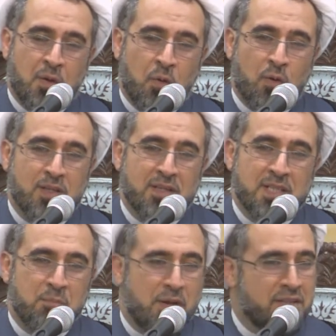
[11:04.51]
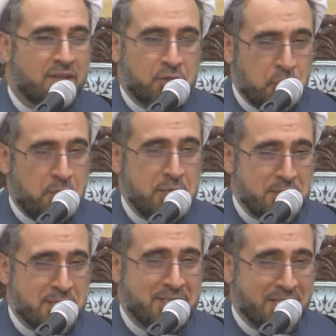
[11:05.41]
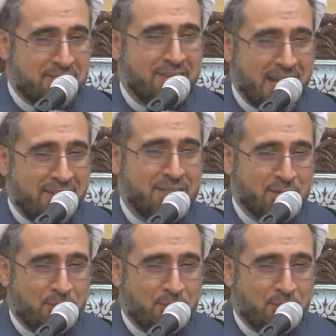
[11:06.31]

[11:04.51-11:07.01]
What are the mind occupations that we have in our